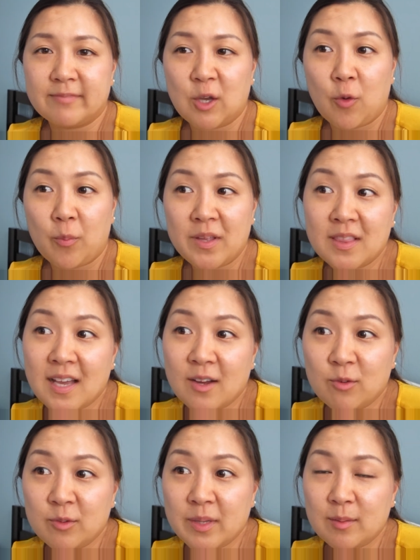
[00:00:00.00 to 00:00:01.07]
hoping that
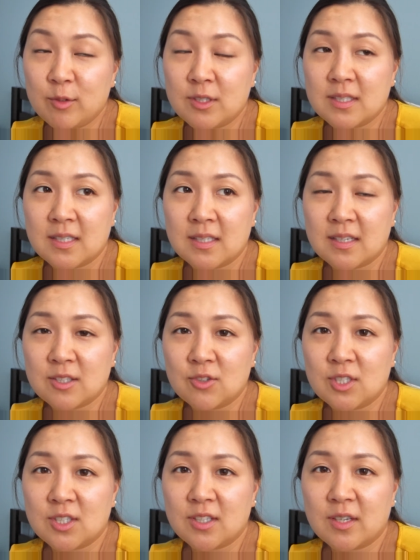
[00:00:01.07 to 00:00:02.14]
we'll be able to sit next to
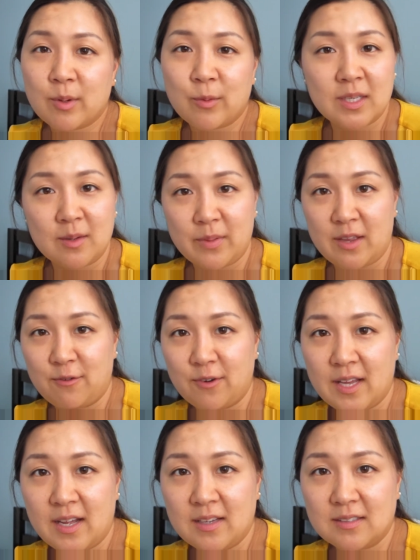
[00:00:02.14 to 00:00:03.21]
each other, but we didn't pay for
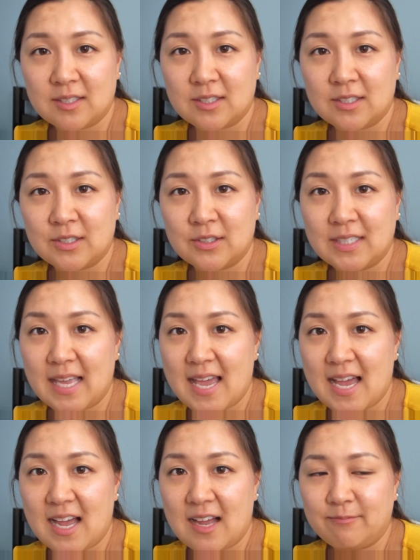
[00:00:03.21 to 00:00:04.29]
that, so
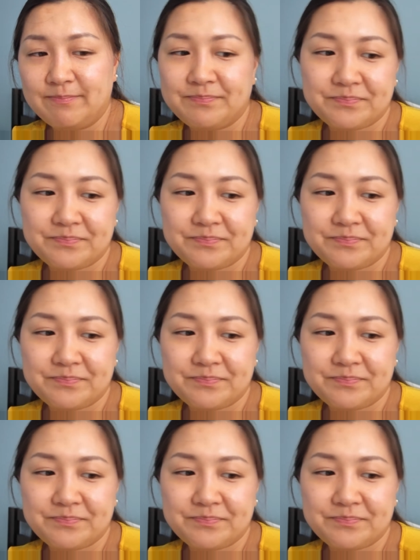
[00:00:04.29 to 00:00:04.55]
yeah.